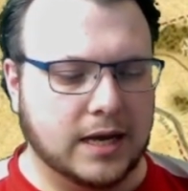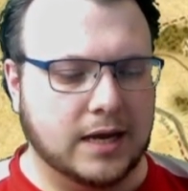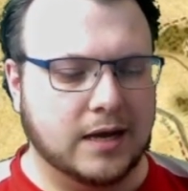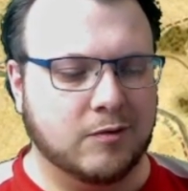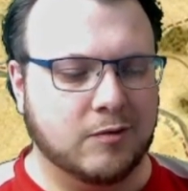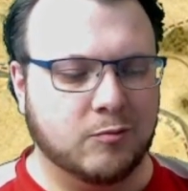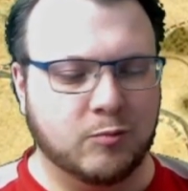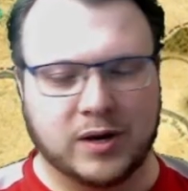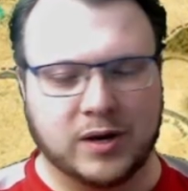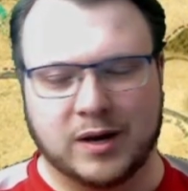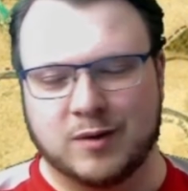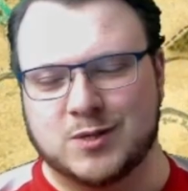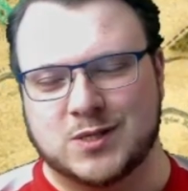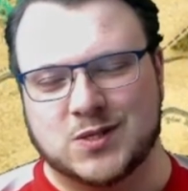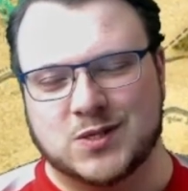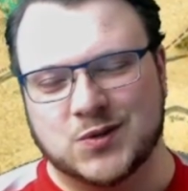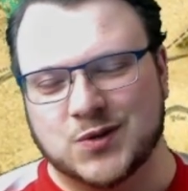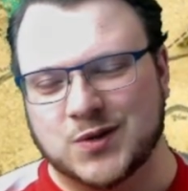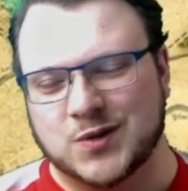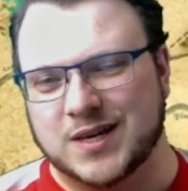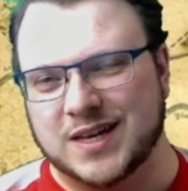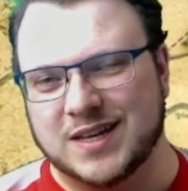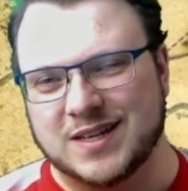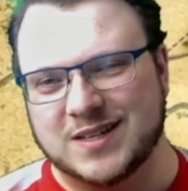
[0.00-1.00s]
When I was
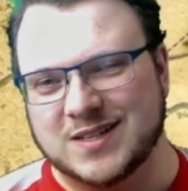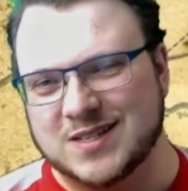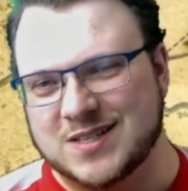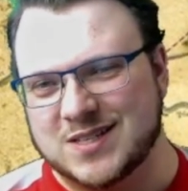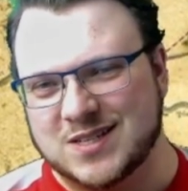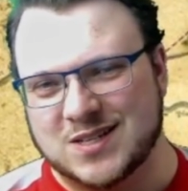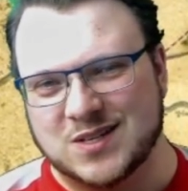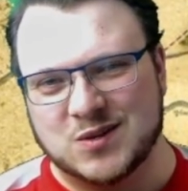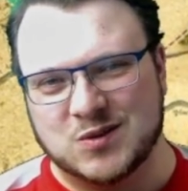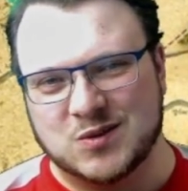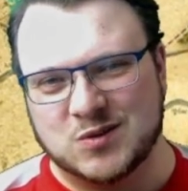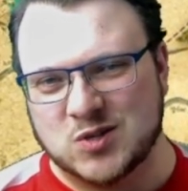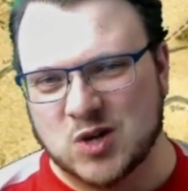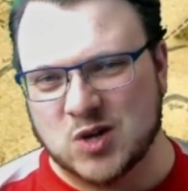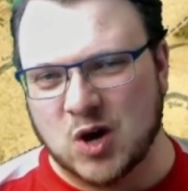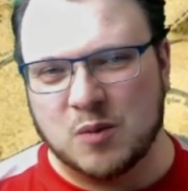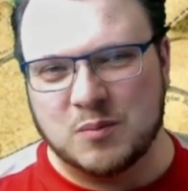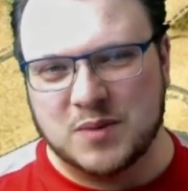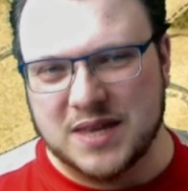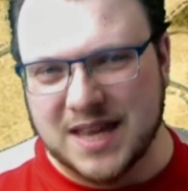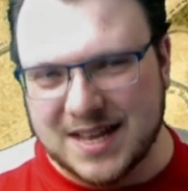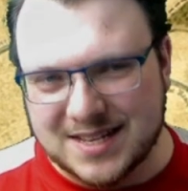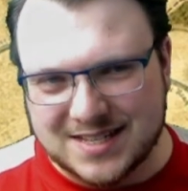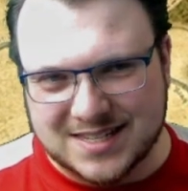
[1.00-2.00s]
talking to Tom
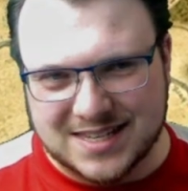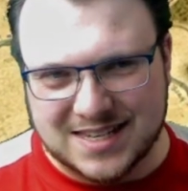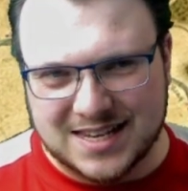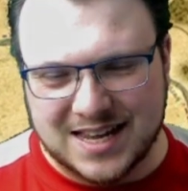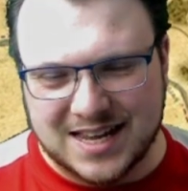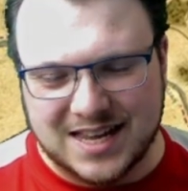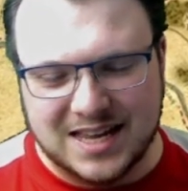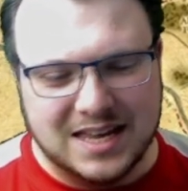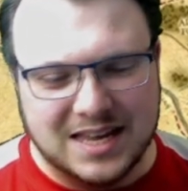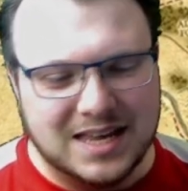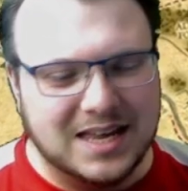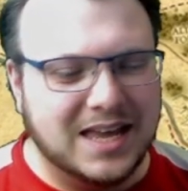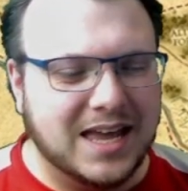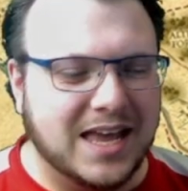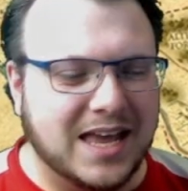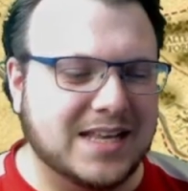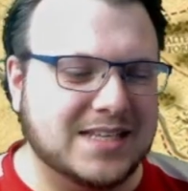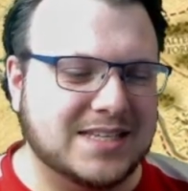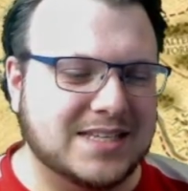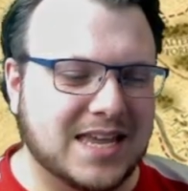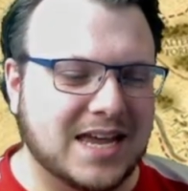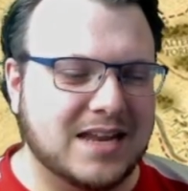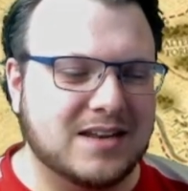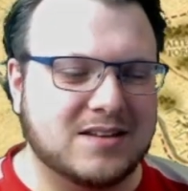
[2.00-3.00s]
yesterday, he
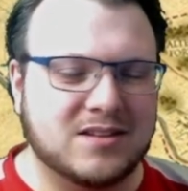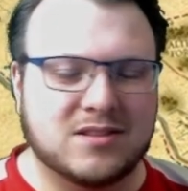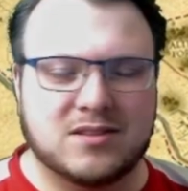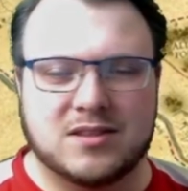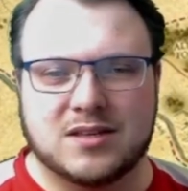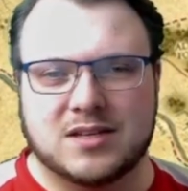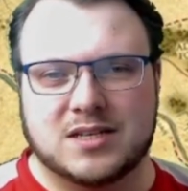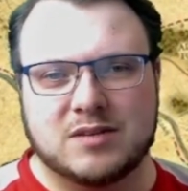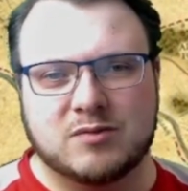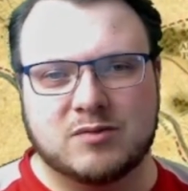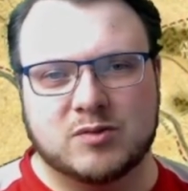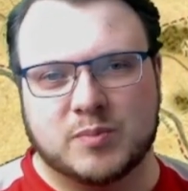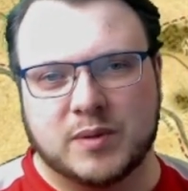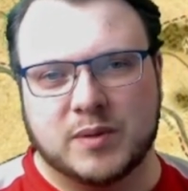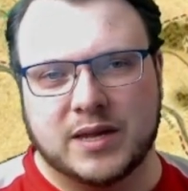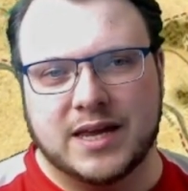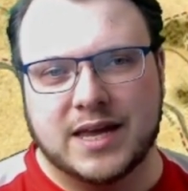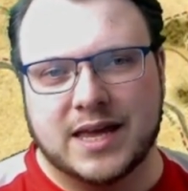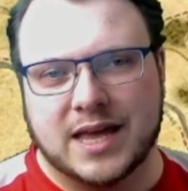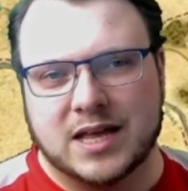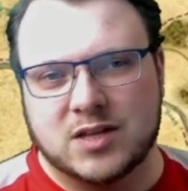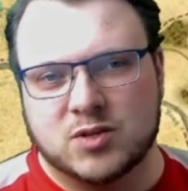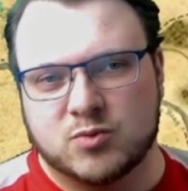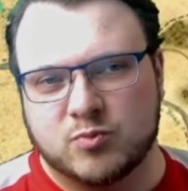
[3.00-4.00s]
said that he was playing
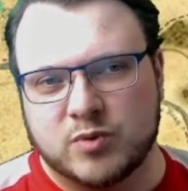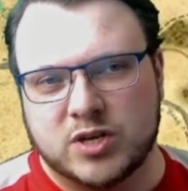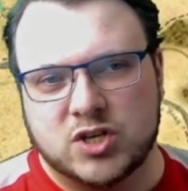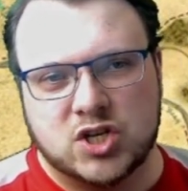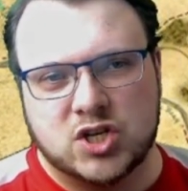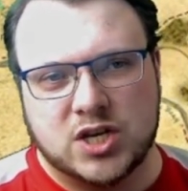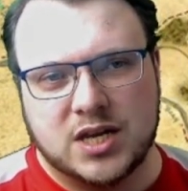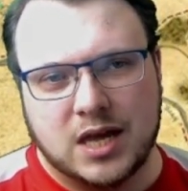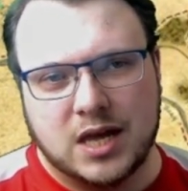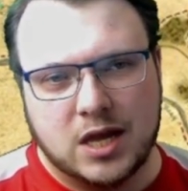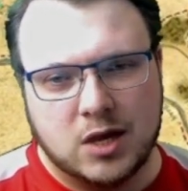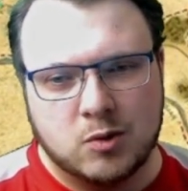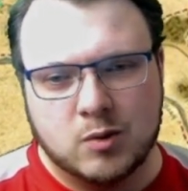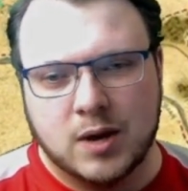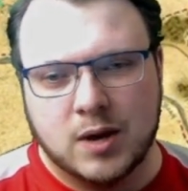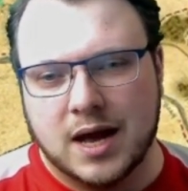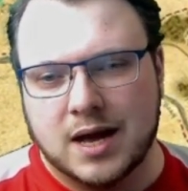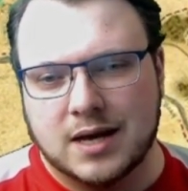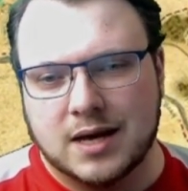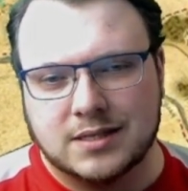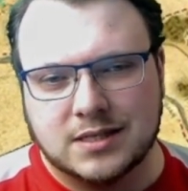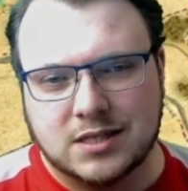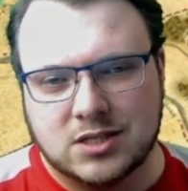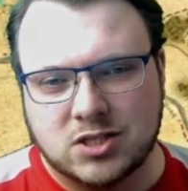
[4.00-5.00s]
against Richie, who
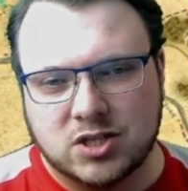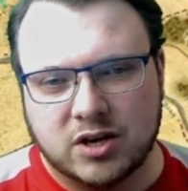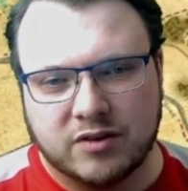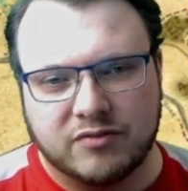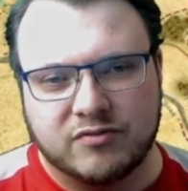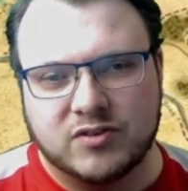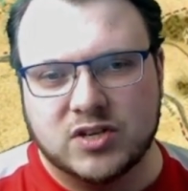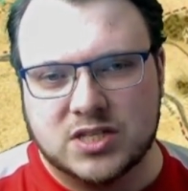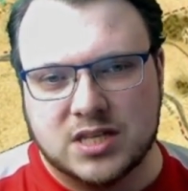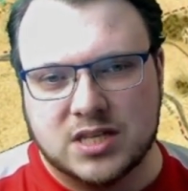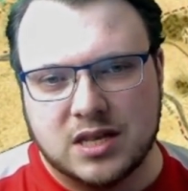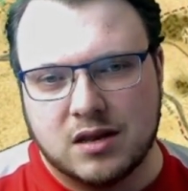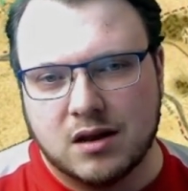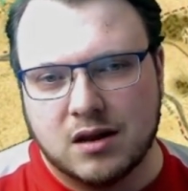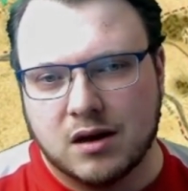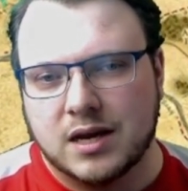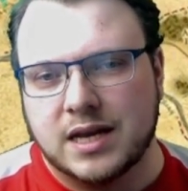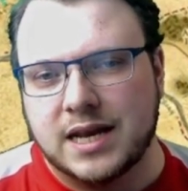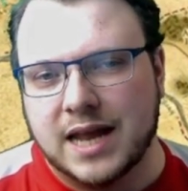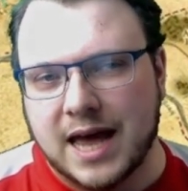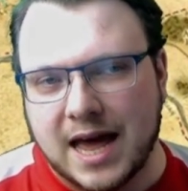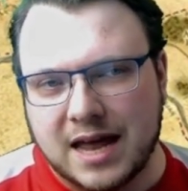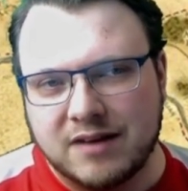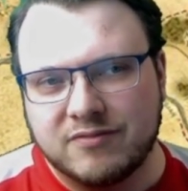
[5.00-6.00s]
had a Toughness 9
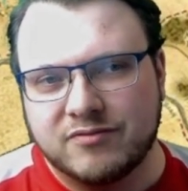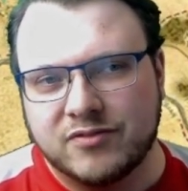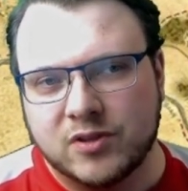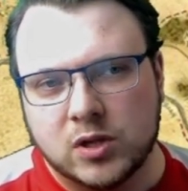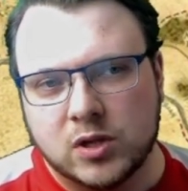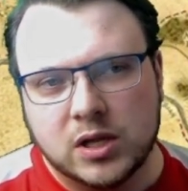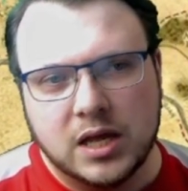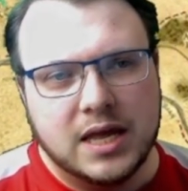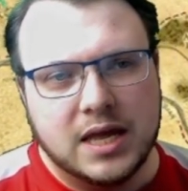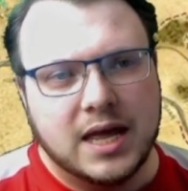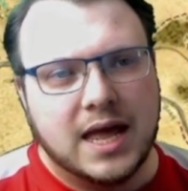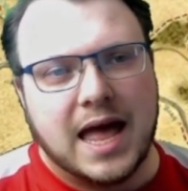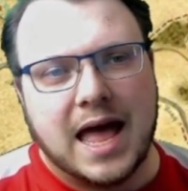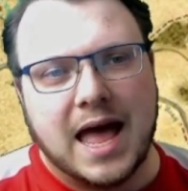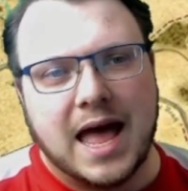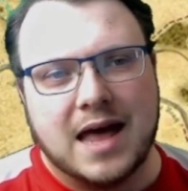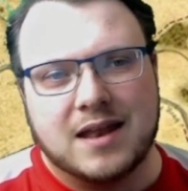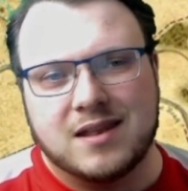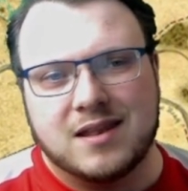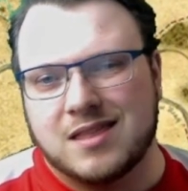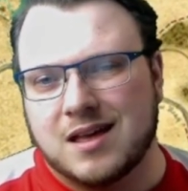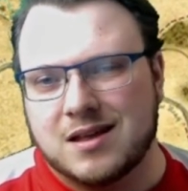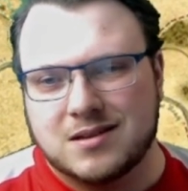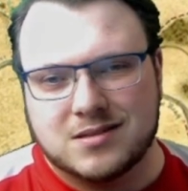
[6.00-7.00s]
Anvil, and
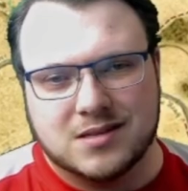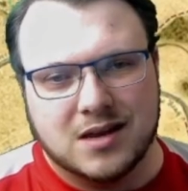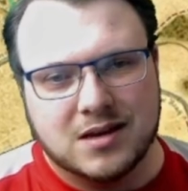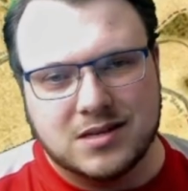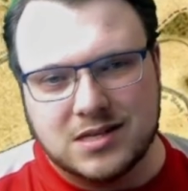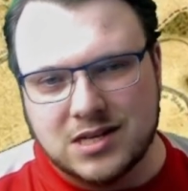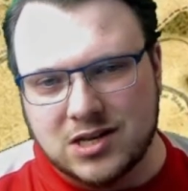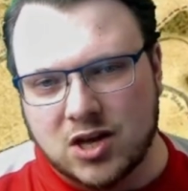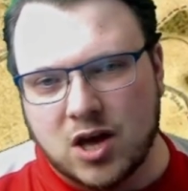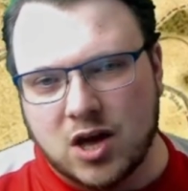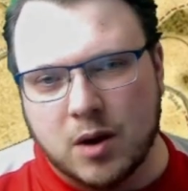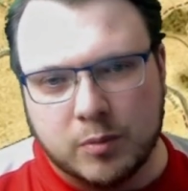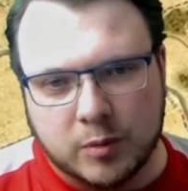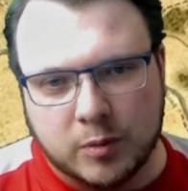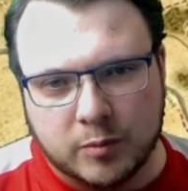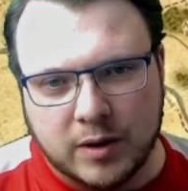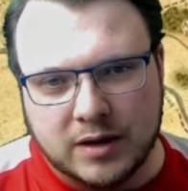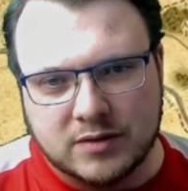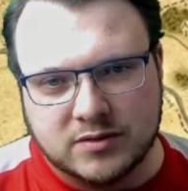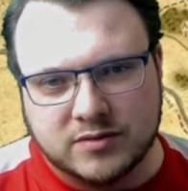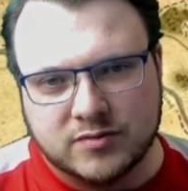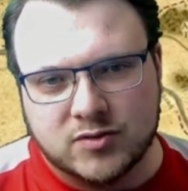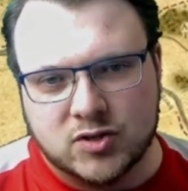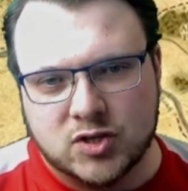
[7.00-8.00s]
that died in a couple of
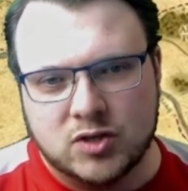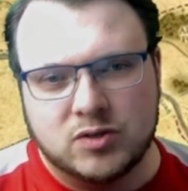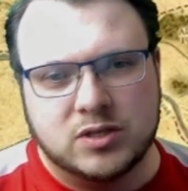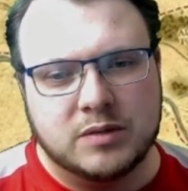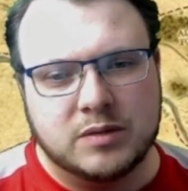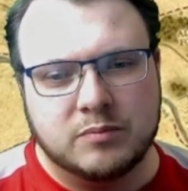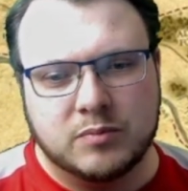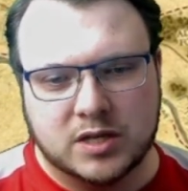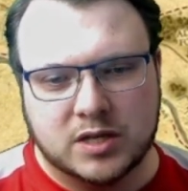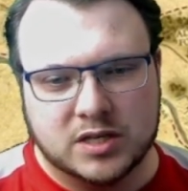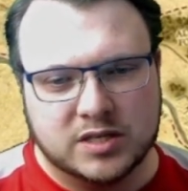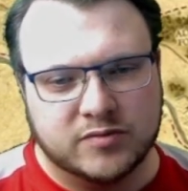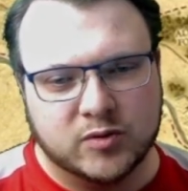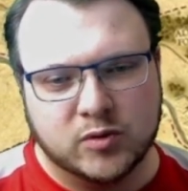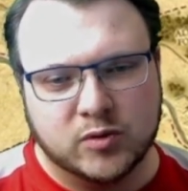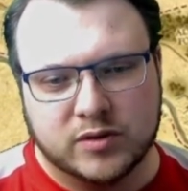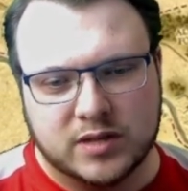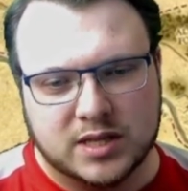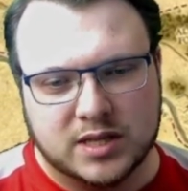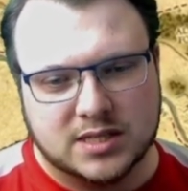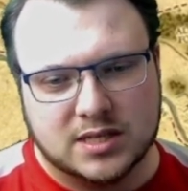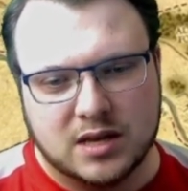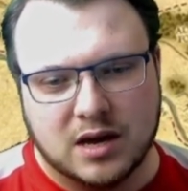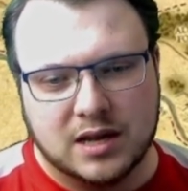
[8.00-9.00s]
rounds of shooting because of all of the
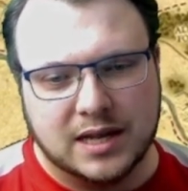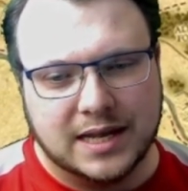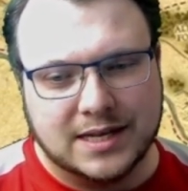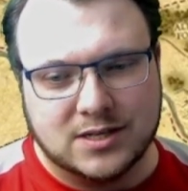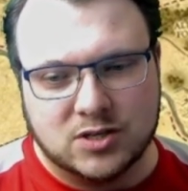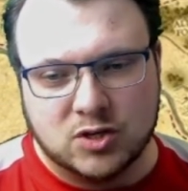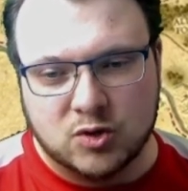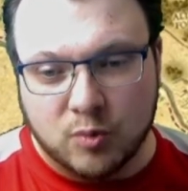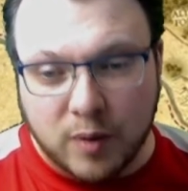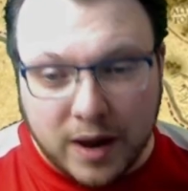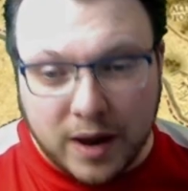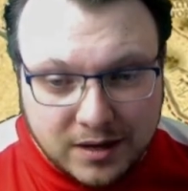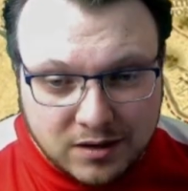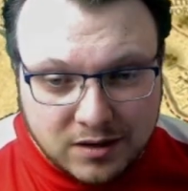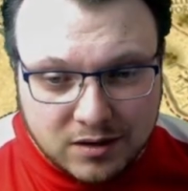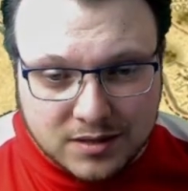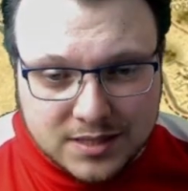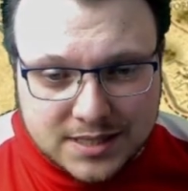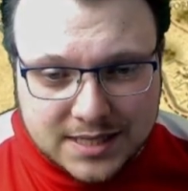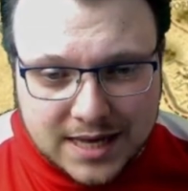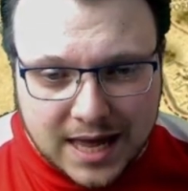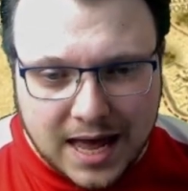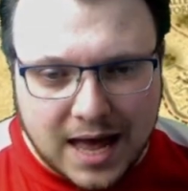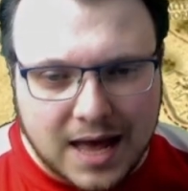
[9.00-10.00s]
Sky Lantern Crane guns
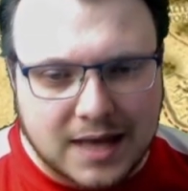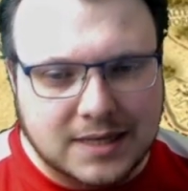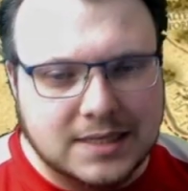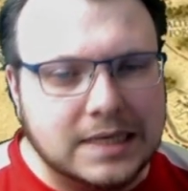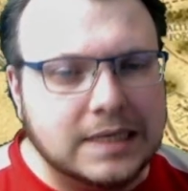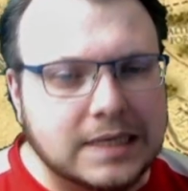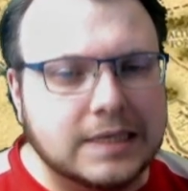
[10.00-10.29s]
he had.